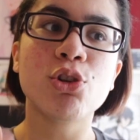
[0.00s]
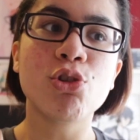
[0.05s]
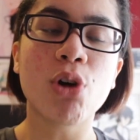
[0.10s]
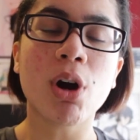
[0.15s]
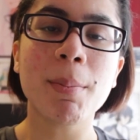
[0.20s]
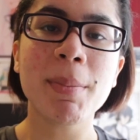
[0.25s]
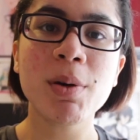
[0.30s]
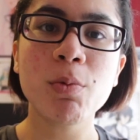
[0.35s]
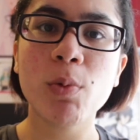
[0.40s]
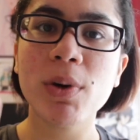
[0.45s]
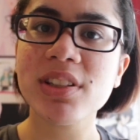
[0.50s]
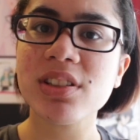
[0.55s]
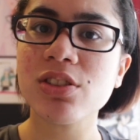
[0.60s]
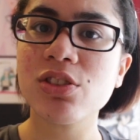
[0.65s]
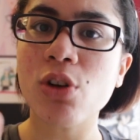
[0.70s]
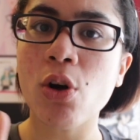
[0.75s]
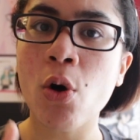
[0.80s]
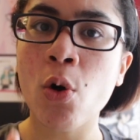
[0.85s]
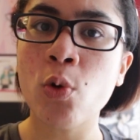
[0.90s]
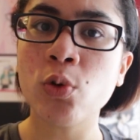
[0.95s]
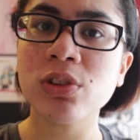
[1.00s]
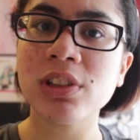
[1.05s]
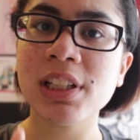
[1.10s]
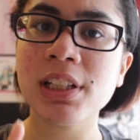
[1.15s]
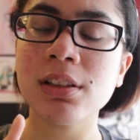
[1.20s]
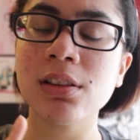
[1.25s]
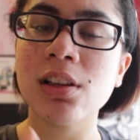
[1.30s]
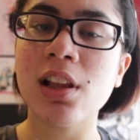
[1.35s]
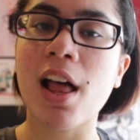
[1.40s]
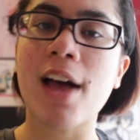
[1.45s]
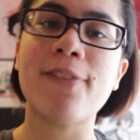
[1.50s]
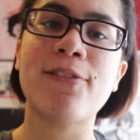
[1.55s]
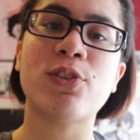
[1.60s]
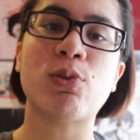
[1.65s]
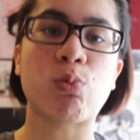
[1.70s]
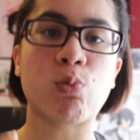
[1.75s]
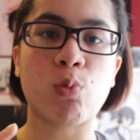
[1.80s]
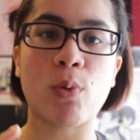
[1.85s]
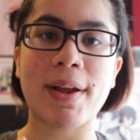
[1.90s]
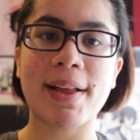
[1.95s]
Norman wasn't only
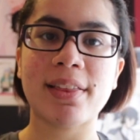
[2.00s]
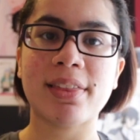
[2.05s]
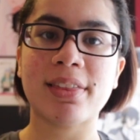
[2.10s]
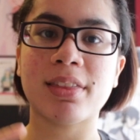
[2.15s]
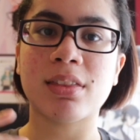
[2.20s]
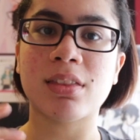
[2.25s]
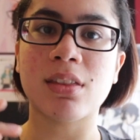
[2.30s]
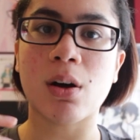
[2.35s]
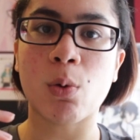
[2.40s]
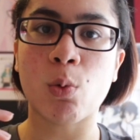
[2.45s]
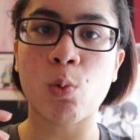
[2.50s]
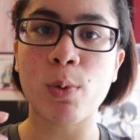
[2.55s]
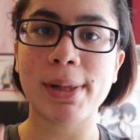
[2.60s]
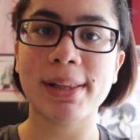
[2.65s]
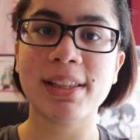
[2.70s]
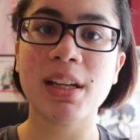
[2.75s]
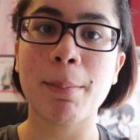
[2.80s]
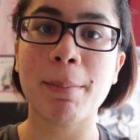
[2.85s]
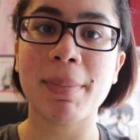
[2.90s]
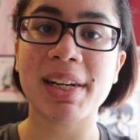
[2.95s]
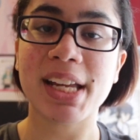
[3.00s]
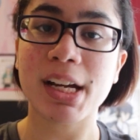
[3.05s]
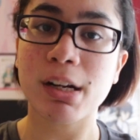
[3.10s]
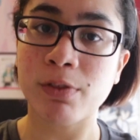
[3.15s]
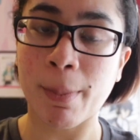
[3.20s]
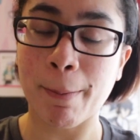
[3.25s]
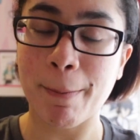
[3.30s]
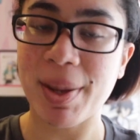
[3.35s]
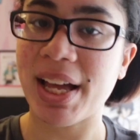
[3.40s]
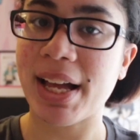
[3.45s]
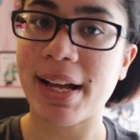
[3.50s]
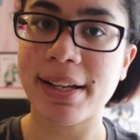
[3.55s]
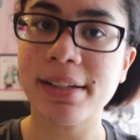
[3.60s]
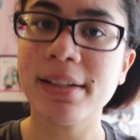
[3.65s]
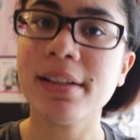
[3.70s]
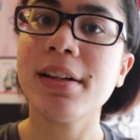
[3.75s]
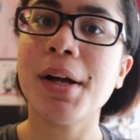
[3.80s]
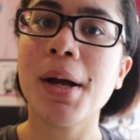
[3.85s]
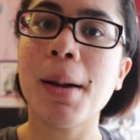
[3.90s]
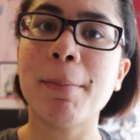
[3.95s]
left with the William Minerva
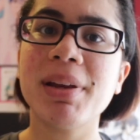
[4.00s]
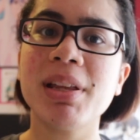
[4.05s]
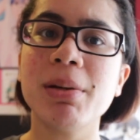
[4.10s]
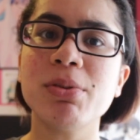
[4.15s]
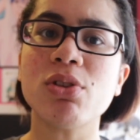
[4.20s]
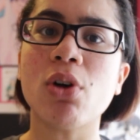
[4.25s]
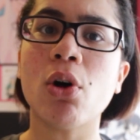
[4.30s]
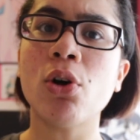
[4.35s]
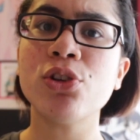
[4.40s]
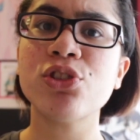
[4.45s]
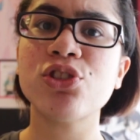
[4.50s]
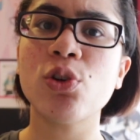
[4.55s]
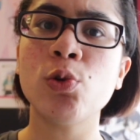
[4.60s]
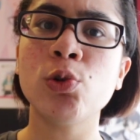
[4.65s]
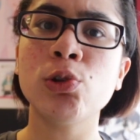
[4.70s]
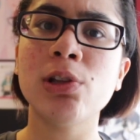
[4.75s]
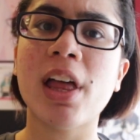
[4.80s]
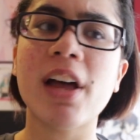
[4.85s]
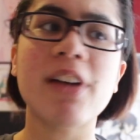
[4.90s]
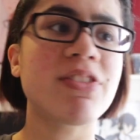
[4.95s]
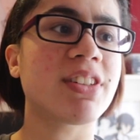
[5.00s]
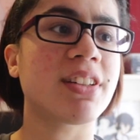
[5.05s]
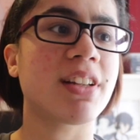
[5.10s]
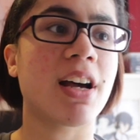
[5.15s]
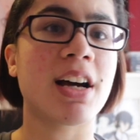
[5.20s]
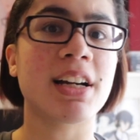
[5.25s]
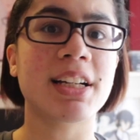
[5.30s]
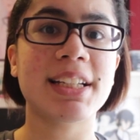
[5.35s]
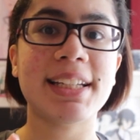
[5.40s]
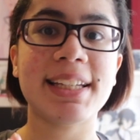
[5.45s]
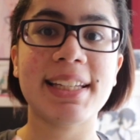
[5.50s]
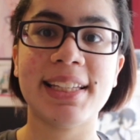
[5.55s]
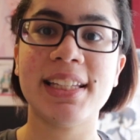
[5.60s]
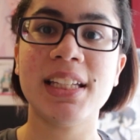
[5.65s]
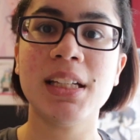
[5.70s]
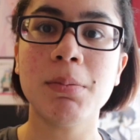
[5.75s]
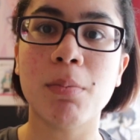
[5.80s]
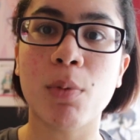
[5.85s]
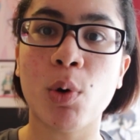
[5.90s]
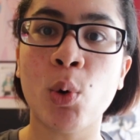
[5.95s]
pen, but he was also left a
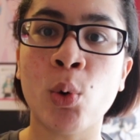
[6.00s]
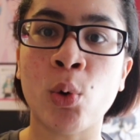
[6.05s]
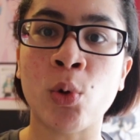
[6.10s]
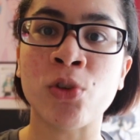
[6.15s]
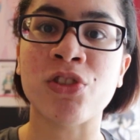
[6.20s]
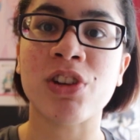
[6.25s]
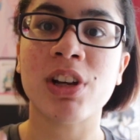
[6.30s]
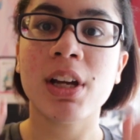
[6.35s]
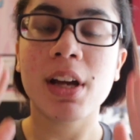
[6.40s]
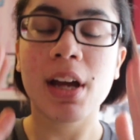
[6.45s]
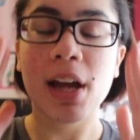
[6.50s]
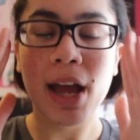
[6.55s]
key mold.